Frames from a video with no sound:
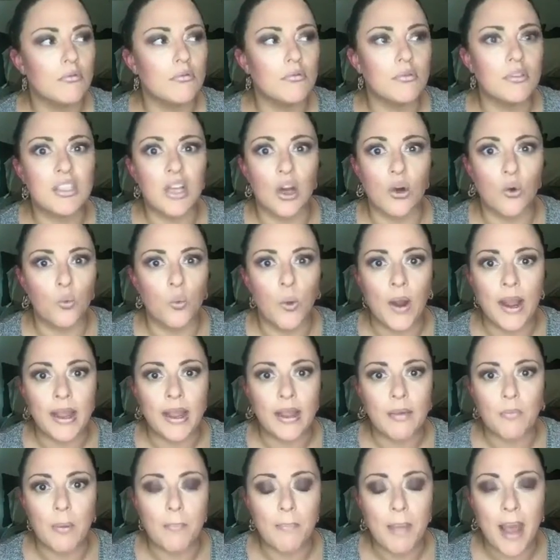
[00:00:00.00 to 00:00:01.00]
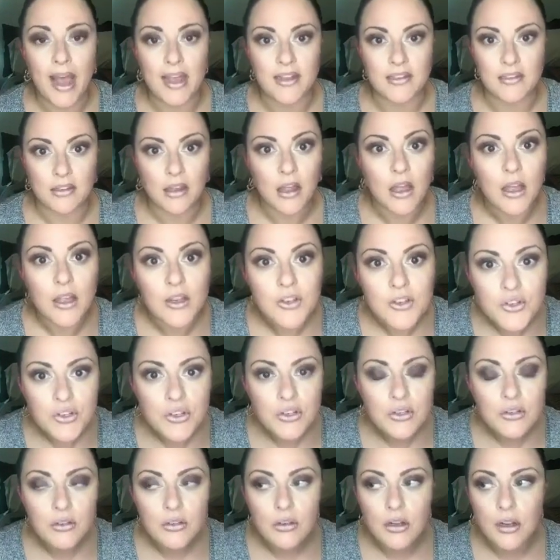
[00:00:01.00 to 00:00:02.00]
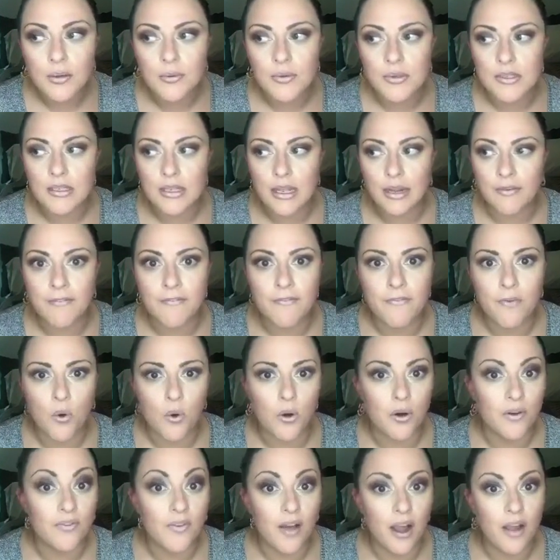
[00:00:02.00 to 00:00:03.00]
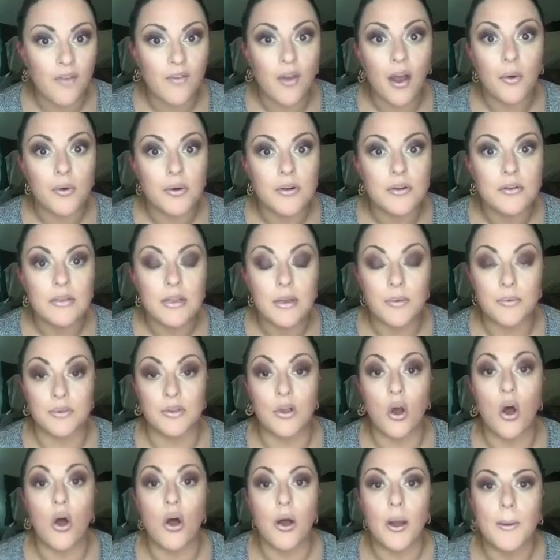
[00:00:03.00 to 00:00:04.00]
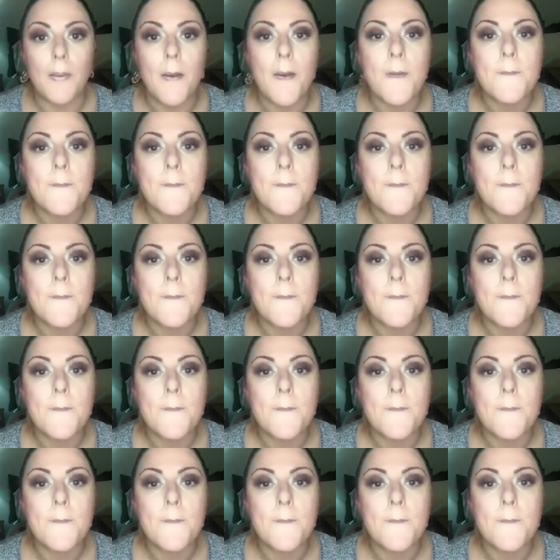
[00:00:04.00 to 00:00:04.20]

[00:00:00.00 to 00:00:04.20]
till way past lunch. It was like 4 or 5 hours. It was on.